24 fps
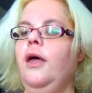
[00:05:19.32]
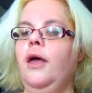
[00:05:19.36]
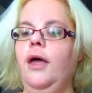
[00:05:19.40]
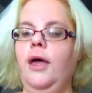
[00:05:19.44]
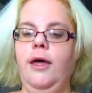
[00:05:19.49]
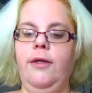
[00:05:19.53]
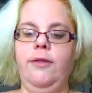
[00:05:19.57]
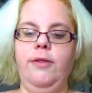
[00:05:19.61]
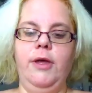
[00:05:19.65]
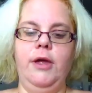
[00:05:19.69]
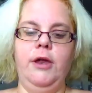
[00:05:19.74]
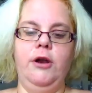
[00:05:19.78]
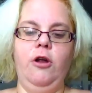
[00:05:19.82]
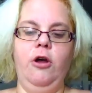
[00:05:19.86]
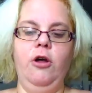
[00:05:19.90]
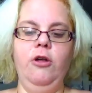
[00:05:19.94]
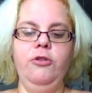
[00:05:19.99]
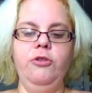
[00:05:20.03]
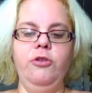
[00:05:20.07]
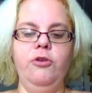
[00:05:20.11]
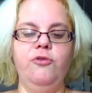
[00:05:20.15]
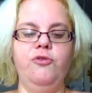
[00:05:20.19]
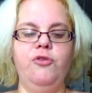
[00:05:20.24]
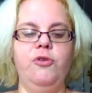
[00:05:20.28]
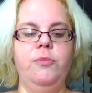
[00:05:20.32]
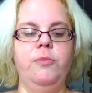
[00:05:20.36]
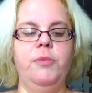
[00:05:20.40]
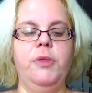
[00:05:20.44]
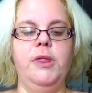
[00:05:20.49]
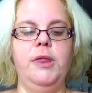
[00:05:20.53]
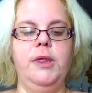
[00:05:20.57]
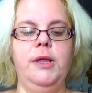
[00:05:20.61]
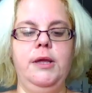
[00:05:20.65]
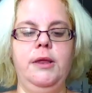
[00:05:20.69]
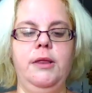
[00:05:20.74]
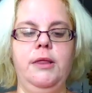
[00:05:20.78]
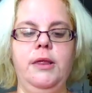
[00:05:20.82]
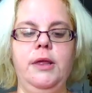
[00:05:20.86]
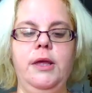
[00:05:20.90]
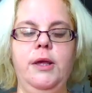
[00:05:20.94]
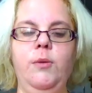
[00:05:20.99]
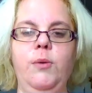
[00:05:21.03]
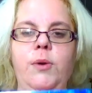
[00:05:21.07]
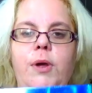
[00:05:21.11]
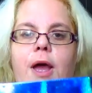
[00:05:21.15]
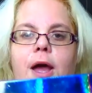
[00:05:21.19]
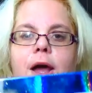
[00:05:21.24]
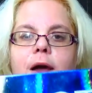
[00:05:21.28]
And then also from C
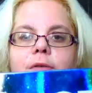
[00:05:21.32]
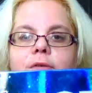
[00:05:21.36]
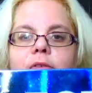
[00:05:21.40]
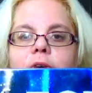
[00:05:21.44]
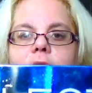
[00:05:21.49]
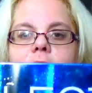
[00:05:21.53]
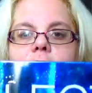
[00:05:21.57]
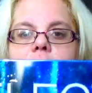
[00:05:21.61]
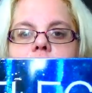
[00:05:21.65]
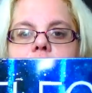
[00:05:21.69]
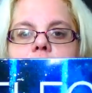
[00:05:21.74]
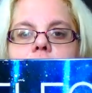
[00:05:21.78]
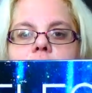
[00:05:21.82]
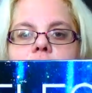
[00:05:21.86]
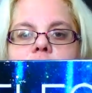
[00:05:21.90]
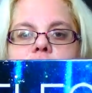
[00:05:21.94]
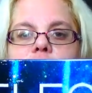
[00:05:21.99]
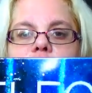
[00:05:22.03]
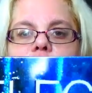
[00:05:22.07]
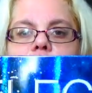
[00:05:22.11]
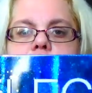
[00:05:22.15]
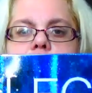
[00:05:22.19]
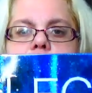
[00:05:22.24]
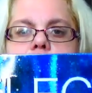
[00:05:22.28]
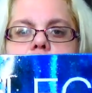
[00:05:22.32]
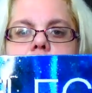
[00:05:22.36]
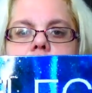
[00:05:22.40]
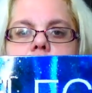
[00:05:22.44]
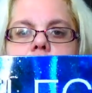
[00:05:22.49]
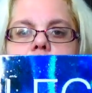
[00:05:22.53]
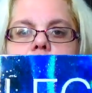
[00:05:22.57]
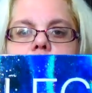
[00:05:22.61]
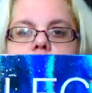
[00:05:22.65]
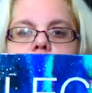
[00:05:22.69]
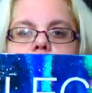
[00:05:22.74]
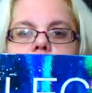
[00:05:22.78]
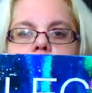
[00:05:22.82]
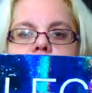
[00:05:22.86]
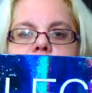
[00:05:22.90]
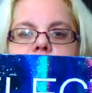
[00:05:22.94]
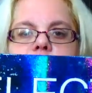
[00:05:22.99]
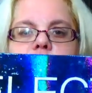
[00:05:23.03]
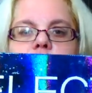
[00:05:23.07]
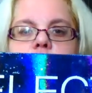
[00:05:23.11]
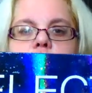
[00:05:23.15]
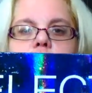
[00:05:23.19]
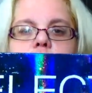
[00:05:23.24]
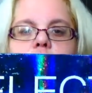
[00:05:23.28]
C we have Electric,
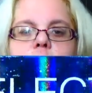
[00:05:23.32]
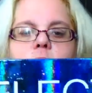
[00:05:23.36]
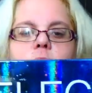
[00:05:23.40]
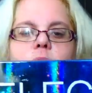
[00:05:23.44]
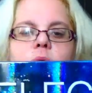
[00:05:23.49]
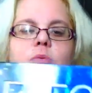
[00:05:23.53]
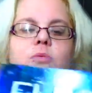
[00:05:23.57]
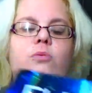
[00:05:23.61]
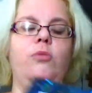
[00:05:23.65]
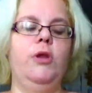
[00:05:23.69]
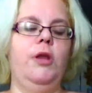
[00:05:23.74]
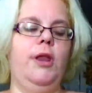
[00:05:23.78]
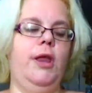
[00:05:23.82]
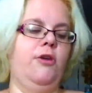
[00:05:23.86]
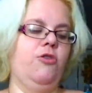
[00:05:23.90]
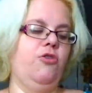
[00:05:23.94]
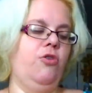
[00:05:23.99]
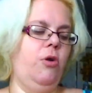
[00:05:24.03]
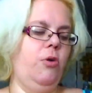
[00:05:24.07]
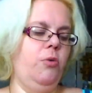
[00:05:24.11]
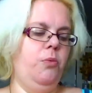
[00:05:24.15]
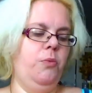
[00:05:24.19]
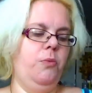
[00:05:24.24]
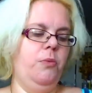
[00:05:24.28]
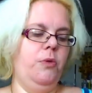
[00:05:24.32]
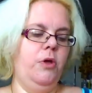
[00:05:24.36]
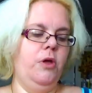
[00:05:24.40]
Electro, Electro.